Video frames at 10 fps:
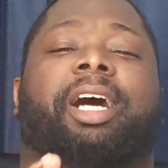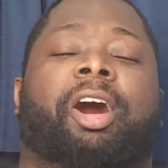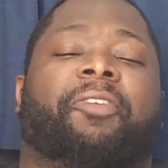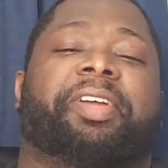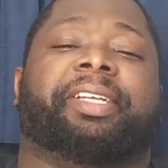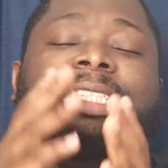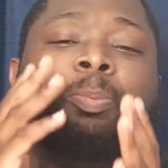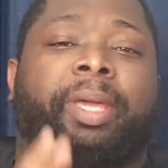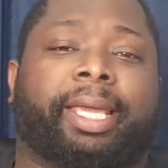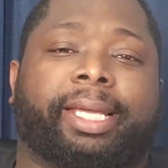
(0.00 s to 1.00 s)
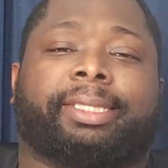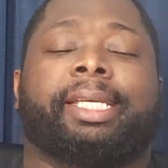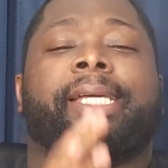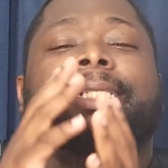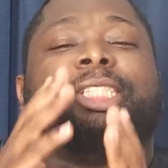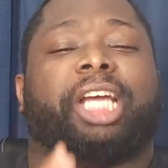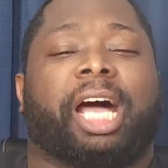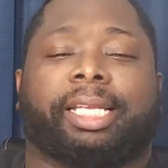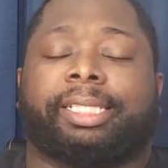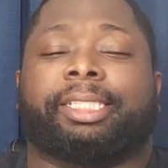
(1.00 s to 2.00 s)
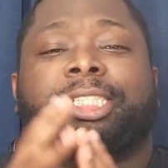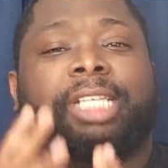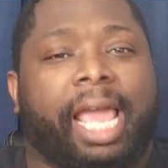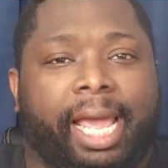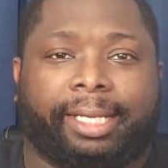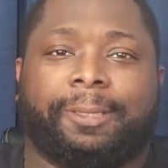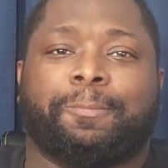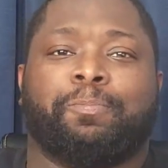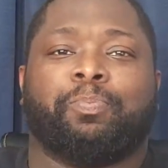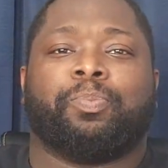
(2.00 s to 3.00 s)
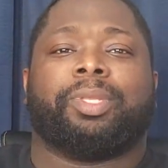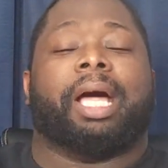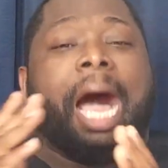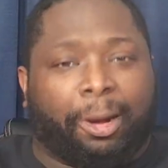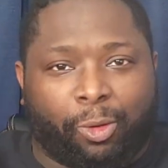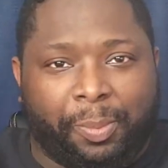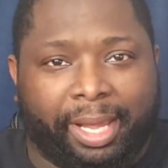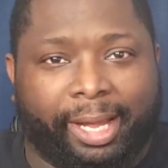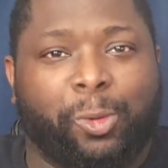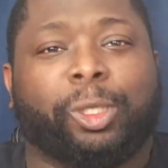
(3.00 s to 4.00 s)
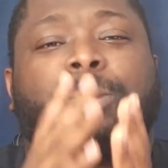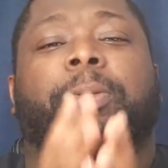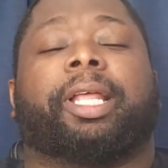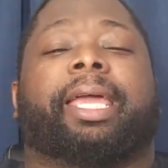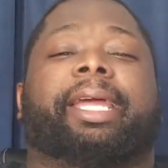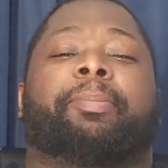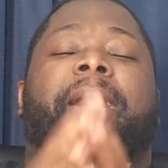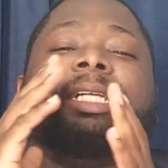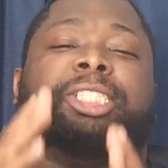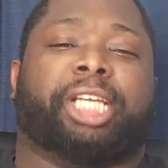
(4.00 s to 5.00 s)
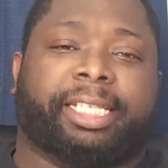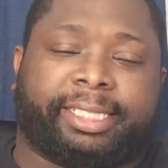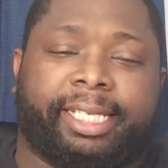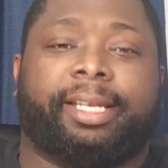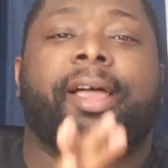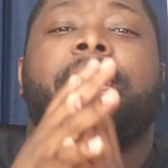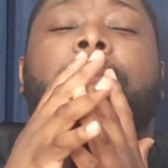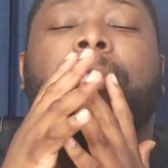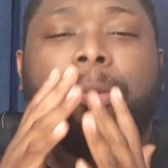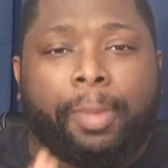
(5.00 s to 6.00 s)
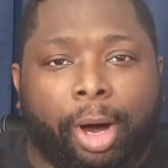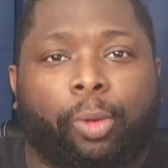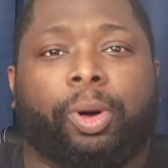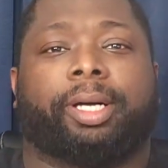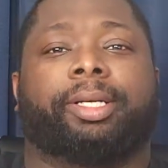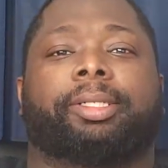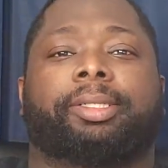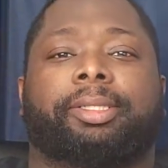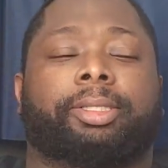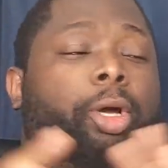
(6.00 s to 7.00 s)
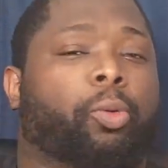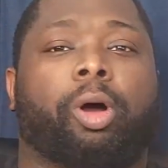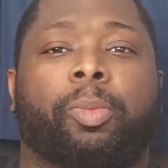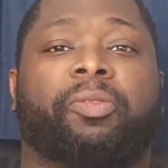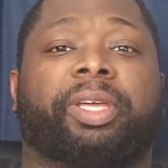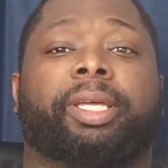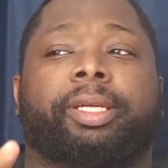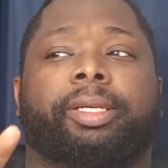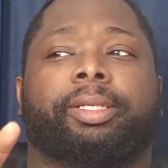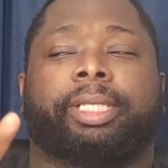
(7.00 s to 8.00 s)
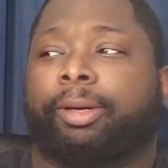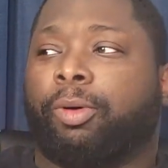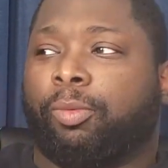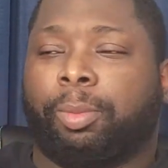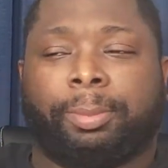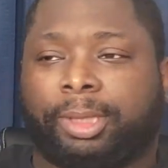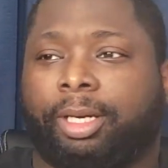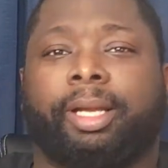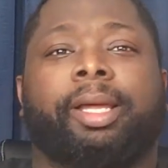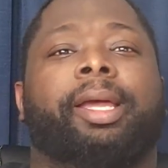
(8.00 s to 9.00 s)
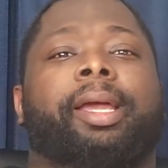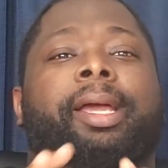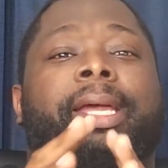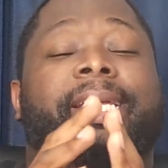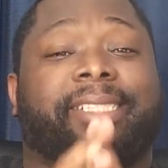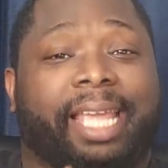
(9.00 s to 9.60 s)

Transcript: off in his biggest challenge yet. Aquaman, who is played by Jason Momoa. No, wrong movie. Yeah, wrong. I'm sorry. His